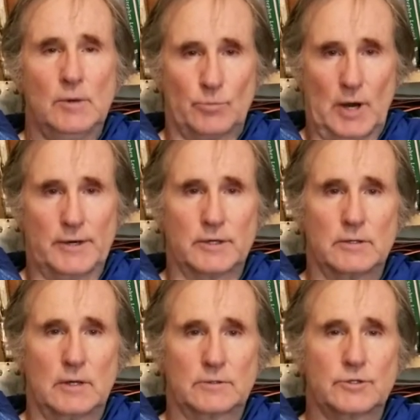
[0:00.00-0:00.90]
broader
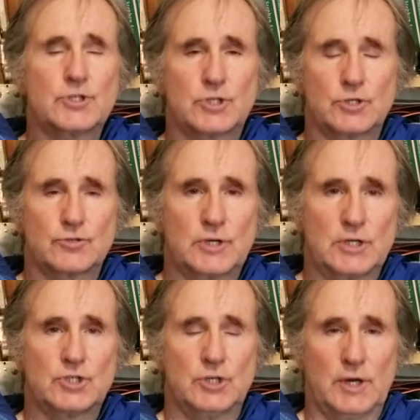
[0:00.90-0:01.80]
Christian
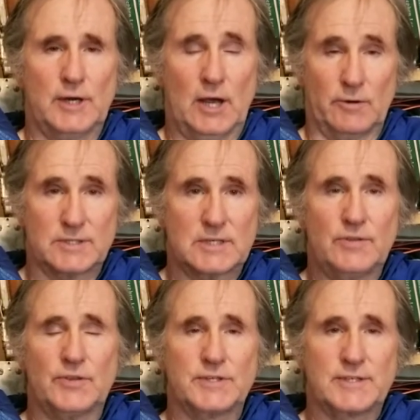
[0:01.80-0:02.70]
tradition and how it
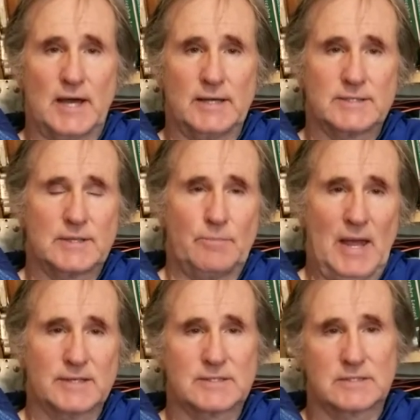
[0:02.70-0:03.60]
synthesized the
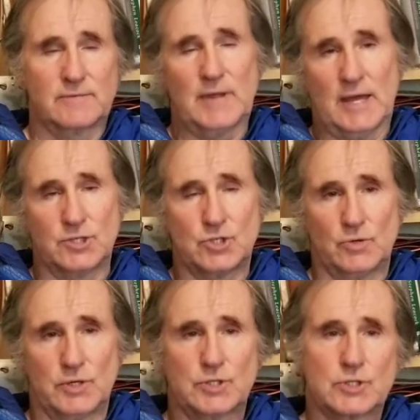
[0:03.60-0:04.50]
best of that
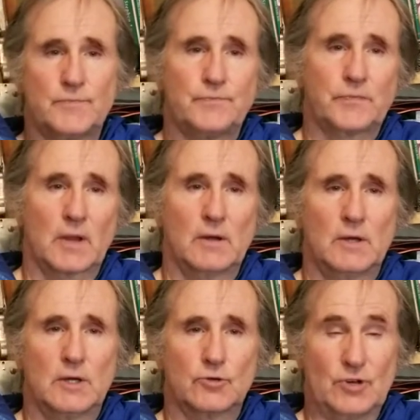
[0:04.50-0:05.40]
Jewish,
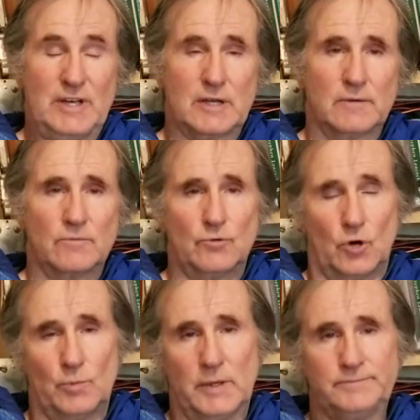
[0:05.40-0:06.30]
Greek,
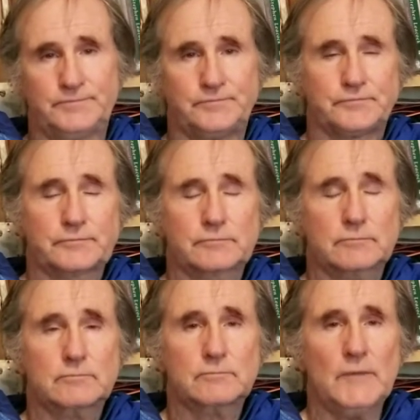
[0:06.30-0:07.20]
Roman
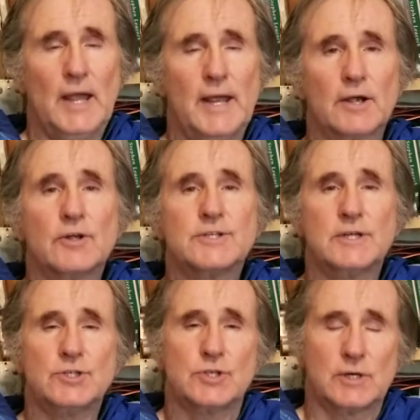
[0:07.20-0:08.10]

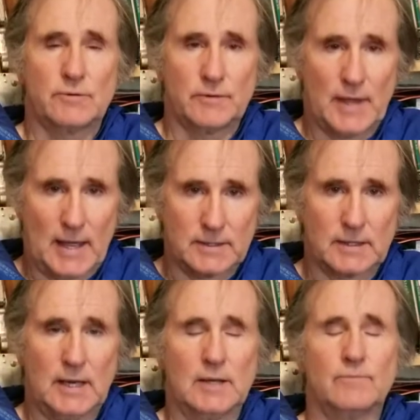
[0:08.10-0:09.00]
heritage. And out of that
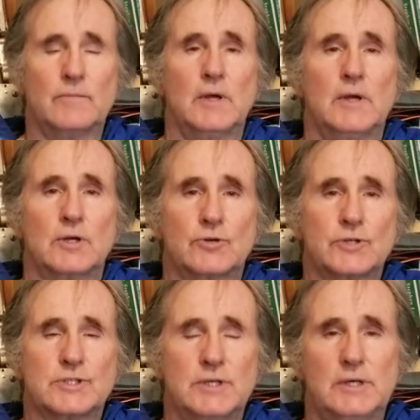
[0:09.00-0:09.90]
came
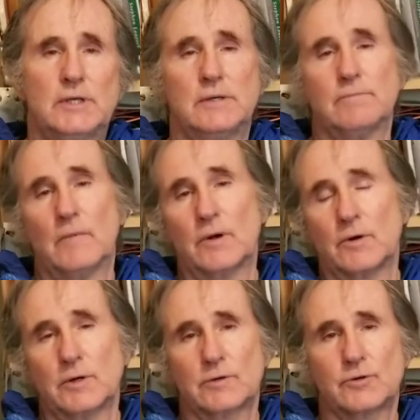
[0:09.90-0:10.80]
Christendom
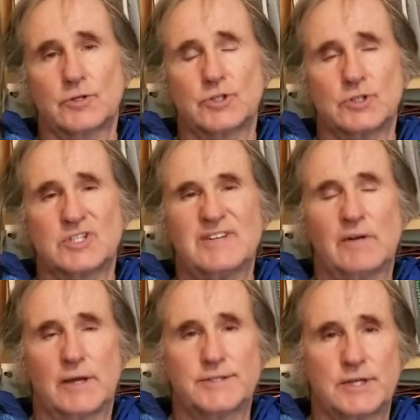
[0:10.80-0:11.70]
or Christian
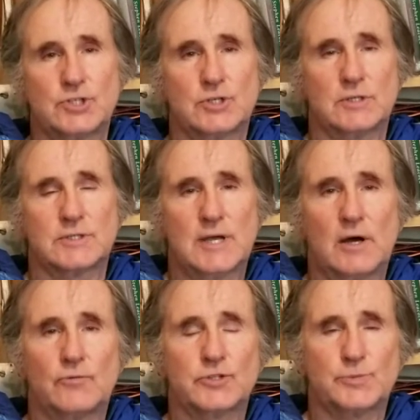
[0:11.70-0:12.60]
civilization
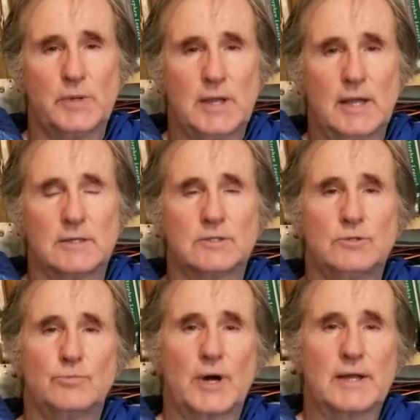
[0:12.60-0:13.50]
itself, which began to
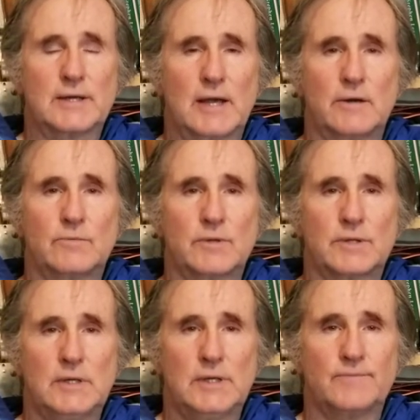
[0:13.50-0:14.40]
break down with
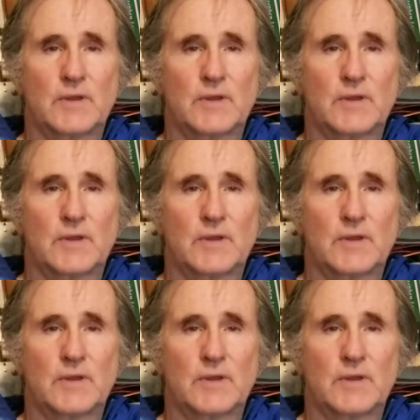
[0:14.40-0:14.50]
the